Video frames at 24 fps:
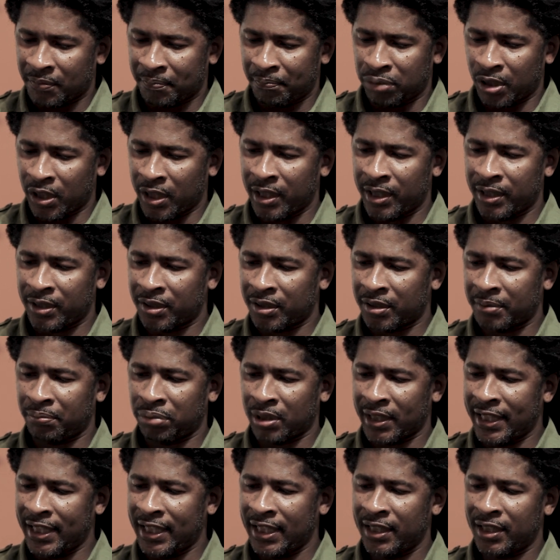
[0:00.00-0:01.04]
blood on the
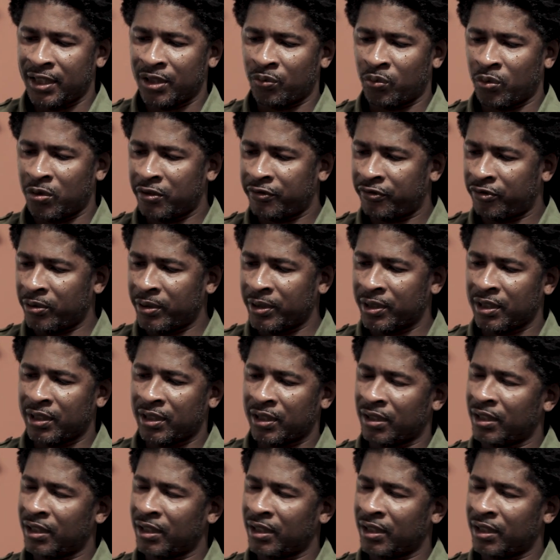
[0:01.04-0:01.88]
blade and the wolf would